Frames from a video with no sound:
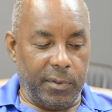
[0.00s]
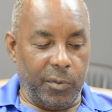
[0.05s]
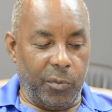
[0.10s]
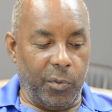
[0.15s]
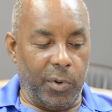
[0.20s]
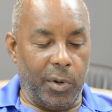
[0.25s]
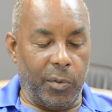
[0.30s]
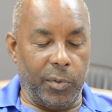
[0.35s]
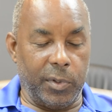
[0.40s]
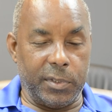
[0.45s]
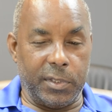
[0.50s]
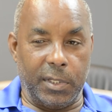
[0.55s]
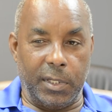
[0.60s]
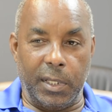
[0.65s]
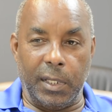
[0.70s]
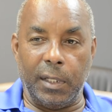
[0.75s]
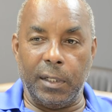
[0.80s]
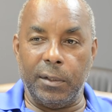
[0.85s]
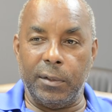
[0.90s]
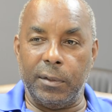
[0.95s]
where it was in
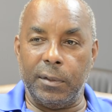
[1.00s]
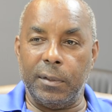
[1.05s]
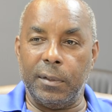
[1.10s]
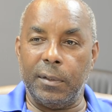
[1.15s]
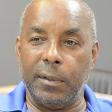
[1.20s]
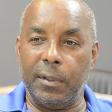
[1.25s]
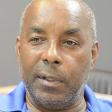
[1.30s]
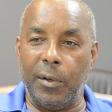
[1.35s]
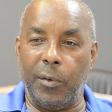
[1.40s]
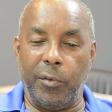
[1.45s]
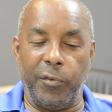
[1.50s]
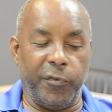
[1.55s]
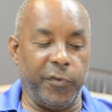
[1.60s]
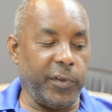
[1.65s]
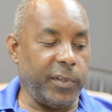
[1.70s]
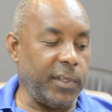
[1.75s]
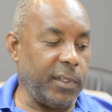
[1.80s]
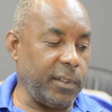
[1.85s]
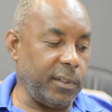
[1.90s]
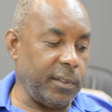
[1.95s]
England, how it
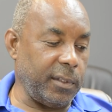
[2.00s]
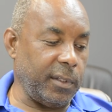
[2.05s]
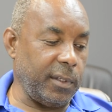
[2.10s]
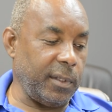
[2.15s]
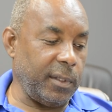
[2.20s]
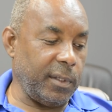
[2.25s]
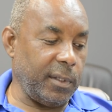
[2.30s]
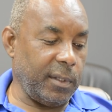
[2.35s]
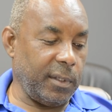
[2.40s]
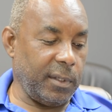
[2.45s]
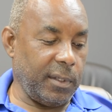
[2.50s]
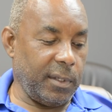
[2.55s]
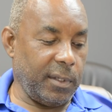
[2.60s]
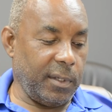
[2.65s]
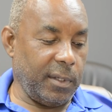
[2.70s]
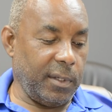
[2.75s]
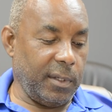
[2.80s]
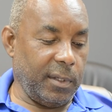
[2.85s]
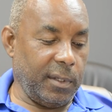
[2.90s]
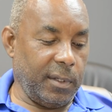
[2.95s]
fit into the
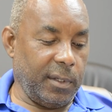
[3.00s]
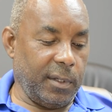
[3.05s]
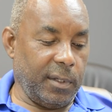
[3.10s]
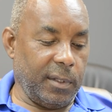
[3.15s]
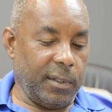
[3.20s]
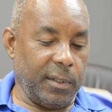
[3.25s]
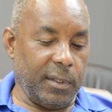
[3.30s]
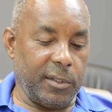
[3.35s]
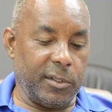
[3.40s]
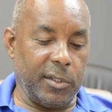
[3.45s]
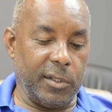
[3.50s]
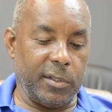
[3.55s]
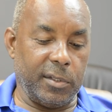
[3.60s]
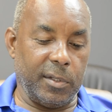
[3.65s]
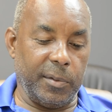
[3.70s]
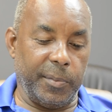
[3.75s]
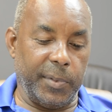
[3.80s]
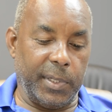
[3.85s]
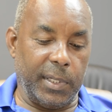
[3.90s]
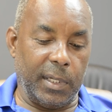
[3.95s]
the
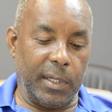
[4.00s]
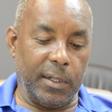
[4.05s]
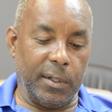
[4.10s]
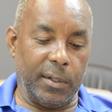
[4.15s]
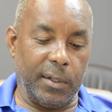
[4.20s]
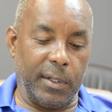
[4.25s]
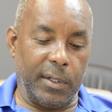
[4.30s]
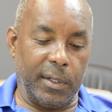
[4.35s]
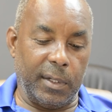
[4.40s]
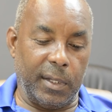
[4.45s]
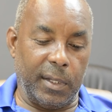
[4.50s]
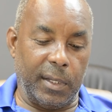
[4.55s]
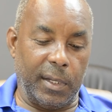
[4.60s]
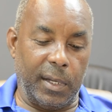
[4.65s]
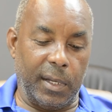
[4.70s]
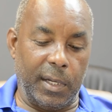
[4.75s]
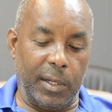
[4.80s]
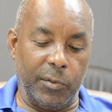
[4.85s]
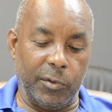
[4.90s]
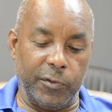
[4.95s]
system in England, and,
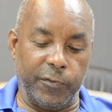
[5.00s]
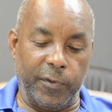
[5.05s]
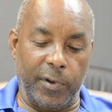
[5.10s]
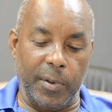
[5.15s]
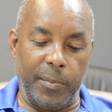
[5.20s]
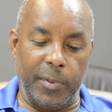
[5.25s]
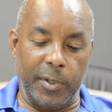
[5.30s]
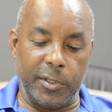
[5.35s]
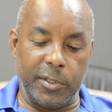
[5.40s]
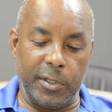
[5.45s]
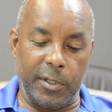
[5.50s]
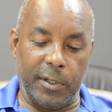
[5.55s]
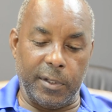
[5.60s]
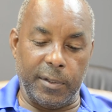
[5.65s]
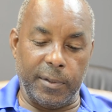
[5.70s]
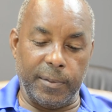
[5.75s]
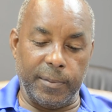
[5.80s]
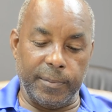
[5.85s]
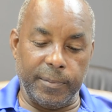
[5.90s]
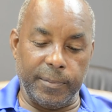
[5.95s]
and it was very much a.